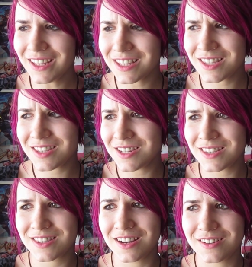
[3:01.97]
it's
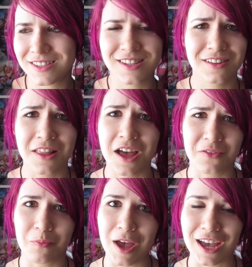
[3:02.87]
just, there's a lot
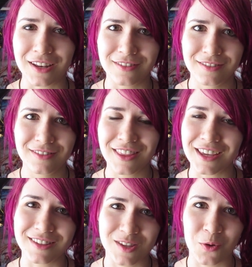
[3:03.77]
of bad
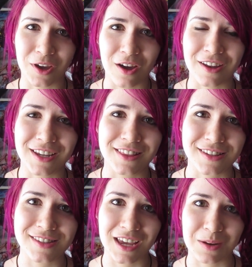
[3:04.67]
things going on in
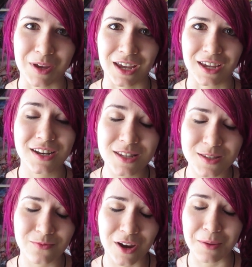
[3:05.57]
this anime and it
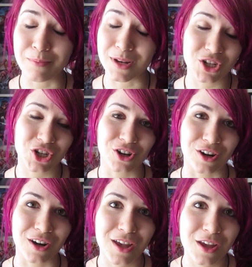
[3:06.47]
is very
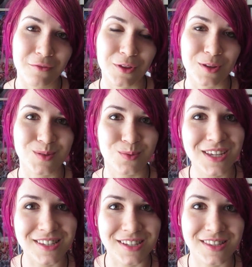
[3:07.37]
mature for those
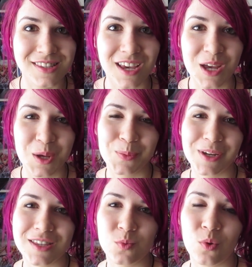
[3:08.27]
reasons
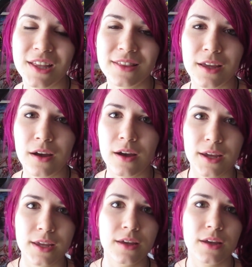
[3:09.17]
but it's one that
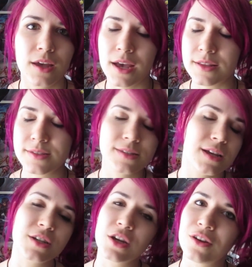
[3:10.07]
I had
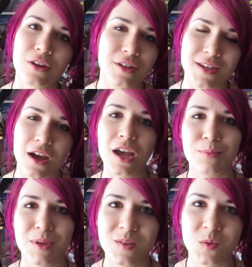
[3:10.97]
such a good
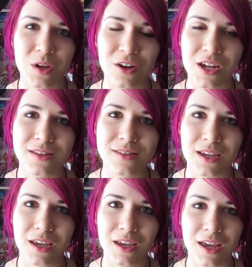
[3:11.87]
time
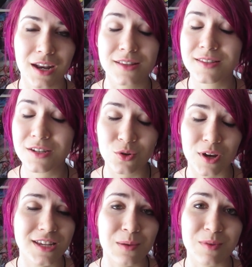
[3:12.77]
experiencing and I had such a
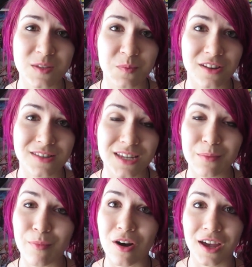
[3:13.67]
great time experiencing
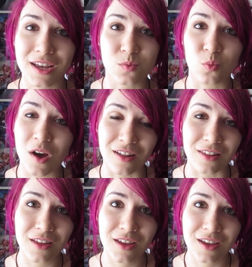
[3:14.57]
the manga as well.